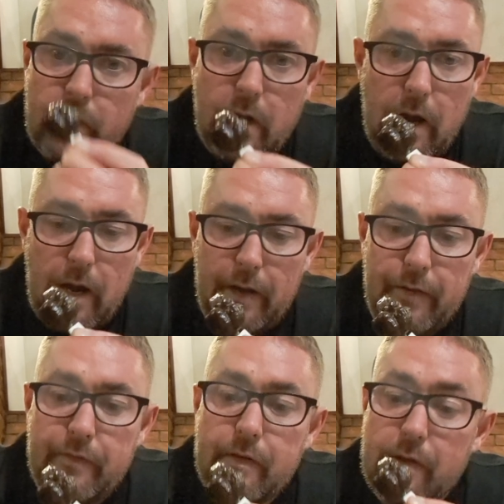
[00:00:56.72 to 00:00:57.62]

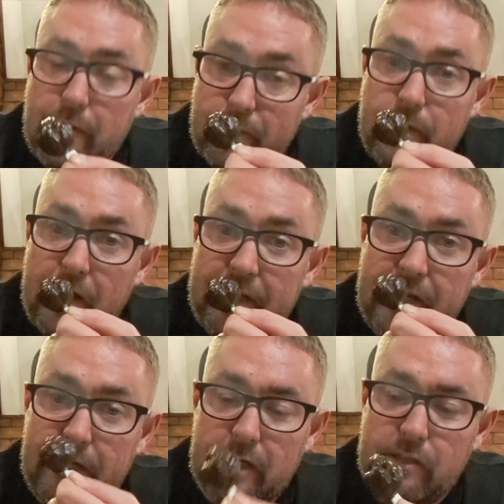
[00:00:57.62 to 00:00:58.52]
And
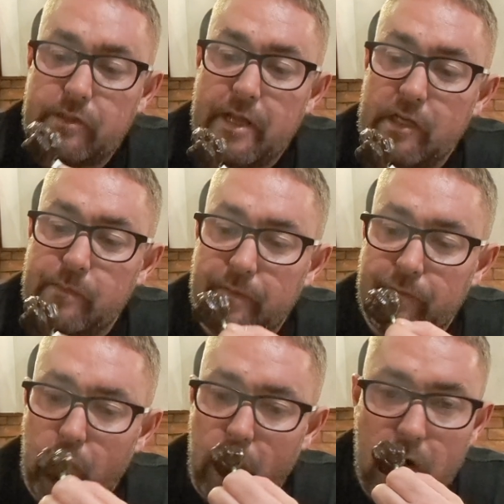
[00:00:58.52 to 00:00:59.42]
anything that stinks
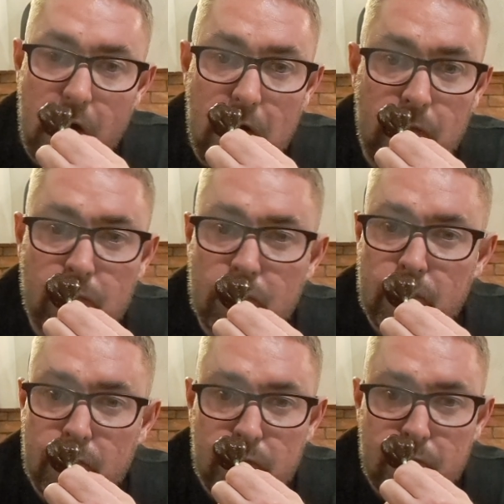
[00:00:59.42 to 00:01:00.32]
before
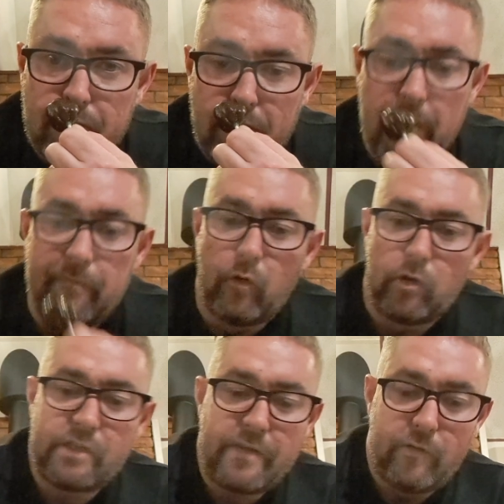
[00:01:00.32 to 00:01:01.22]

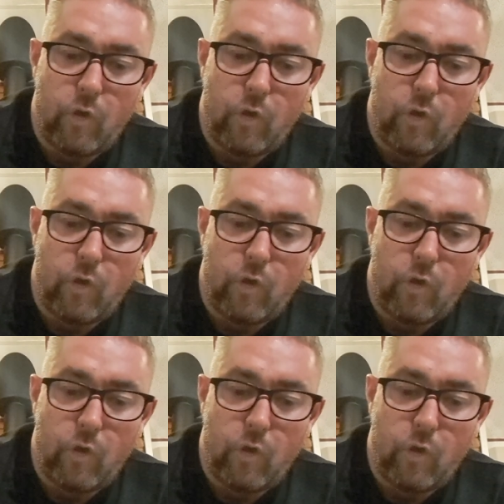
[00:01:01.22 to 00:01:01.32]
it's even